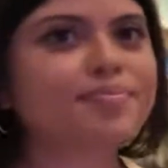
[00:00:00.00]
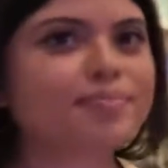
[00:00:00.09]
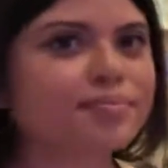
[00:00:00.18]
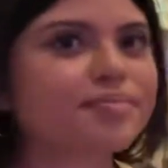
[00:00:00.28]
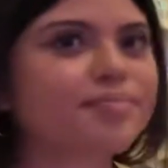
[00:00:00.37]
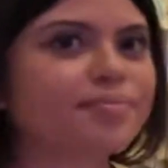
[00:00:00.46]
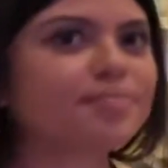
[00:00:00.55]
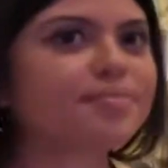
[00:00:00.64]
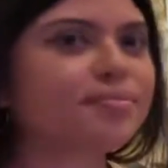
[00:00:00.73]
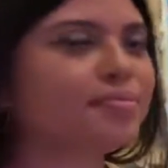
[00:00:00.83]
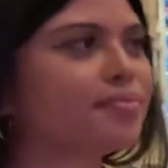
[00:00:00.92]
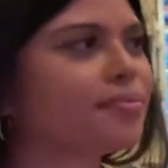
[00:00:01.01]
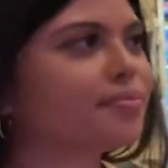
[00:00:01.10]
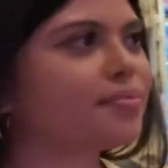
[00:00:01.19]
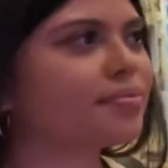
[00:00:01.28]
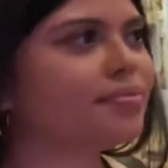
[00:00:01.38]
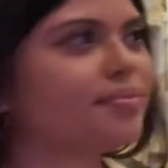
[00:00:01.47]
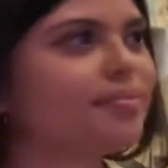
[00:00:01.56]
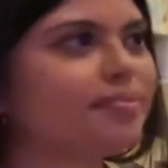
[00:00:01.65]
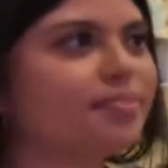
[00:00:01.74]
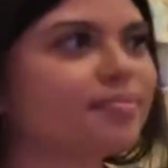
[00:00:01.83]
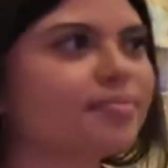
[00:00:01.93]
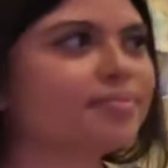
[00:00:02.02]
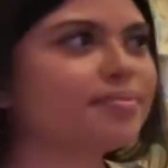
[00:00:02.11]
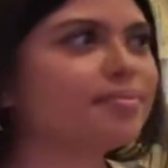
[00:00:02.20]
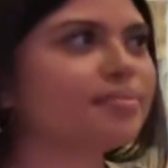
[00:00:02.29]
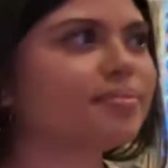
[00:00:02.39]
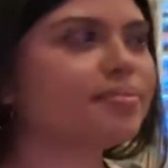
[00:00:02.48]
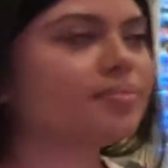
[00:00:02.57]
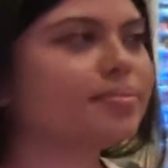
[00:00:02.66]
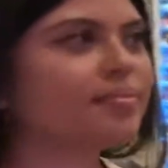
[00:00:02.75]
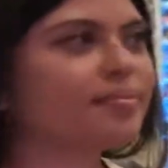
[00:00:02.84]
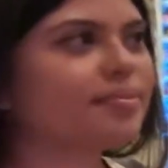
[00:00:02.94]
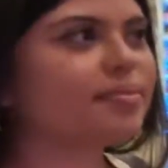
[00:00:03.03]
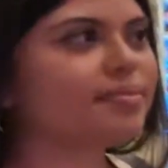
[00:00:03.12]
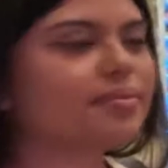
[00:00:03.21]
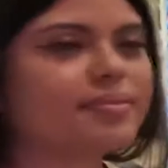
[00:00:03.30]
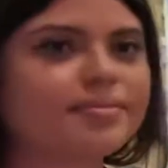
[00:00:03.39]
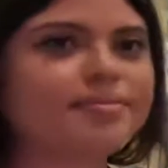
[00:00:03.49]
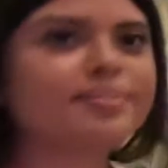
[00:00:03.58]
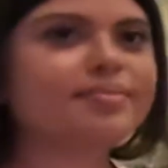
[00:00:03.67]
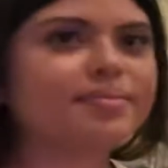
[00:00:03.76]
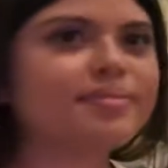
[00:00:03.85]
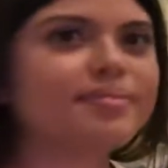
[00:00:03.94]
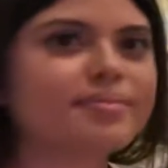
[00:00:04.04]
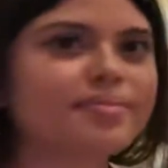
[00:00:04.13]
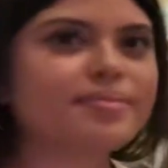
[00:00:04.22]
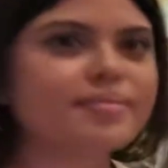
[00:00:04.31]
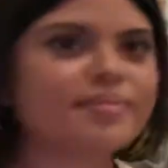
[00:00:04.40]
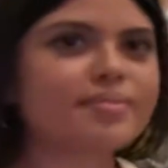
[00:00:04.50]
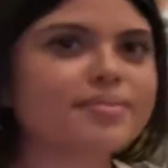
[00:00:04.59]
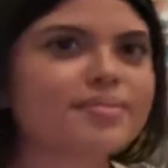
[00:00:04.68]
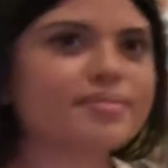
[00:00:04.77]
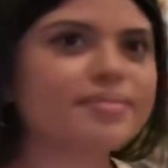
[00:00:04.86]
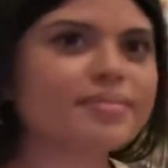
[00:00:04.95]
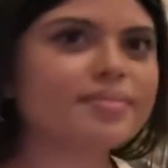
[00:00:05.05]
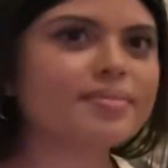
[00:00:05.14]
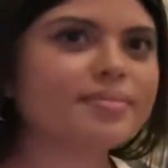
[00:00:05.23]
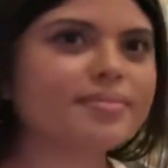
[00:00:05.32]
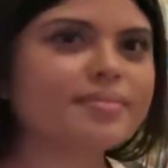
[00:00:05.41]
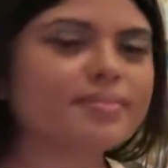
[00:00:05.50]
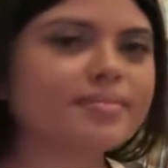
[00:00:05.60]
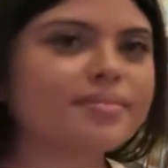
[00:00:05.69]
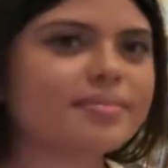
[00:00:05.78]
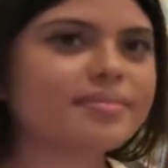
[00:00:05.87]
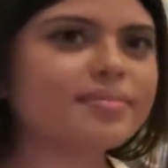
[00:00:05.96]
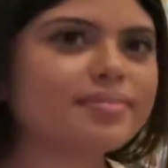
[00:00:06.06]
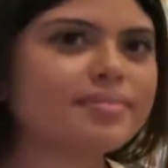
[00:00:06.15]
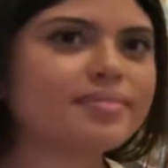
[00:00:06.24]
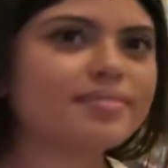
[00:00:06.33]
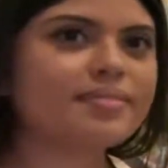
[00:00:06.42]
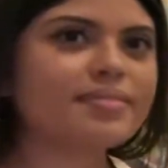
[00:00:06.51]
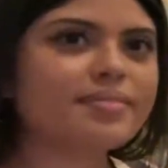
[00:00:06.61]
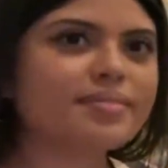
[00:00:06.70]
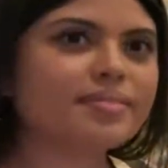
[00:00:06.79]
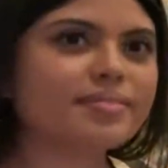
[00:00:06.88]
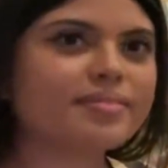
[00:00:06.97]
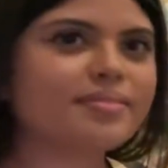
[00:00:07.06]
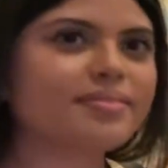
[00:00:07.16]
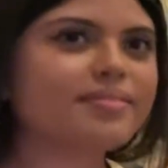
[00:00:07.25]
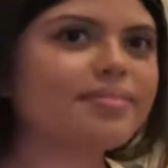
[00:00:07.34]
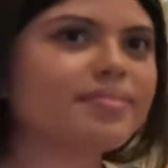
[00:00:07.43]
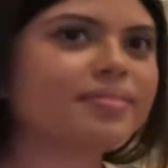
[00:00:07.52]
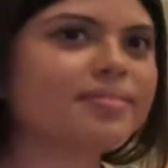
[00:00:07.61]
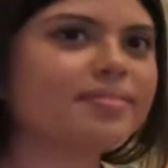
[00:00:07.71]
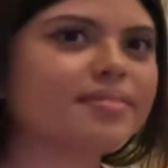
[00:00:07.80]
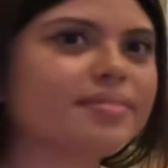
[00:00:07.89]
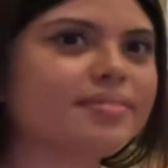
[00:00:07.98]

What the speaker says: This person isn't speaking.